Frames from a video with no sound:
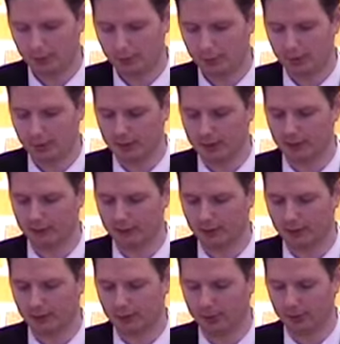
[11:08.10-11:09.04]
Past the
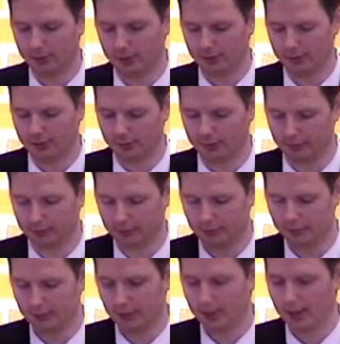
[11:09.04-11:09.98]
final benediction,
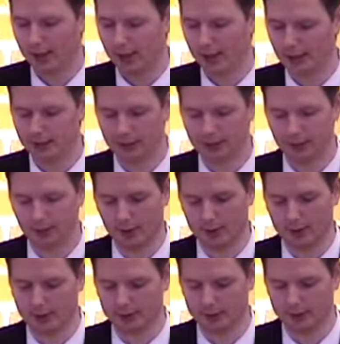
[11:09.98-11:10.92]
ashes to
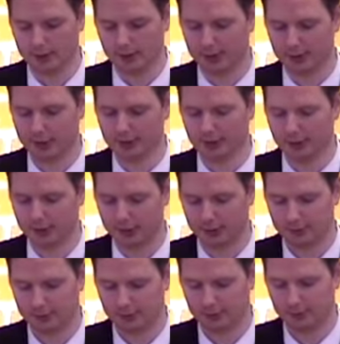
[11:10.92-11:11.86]
ashes, dust to dust.
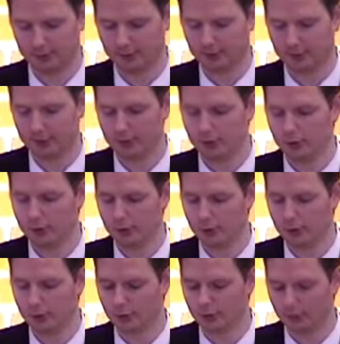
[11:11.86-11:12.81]
He
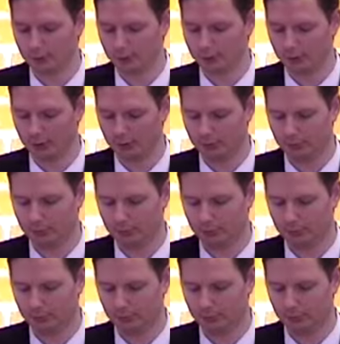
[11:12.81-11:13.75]
stooped up
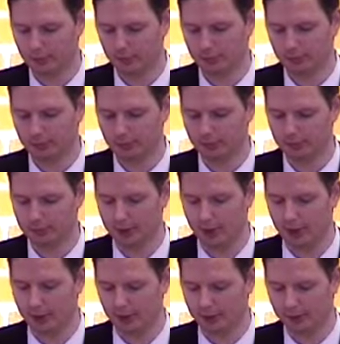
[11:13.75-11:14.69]
to pick up his
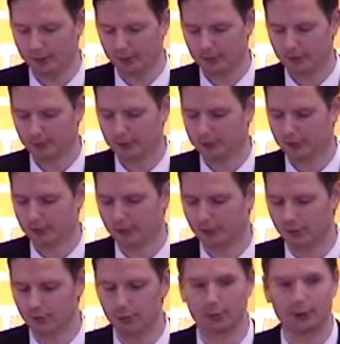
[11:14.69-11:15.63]
hat as the
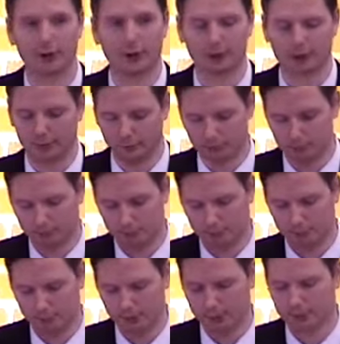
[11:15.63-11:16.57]
funeral director
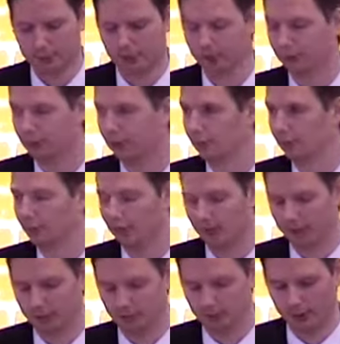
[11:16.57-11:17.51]
placed the folded
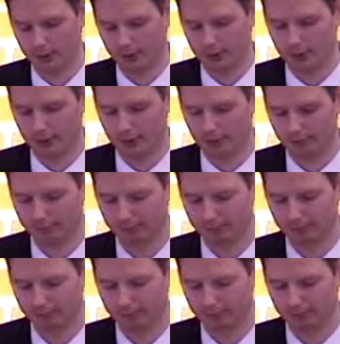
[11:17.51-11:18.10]
flag in Mary's lap.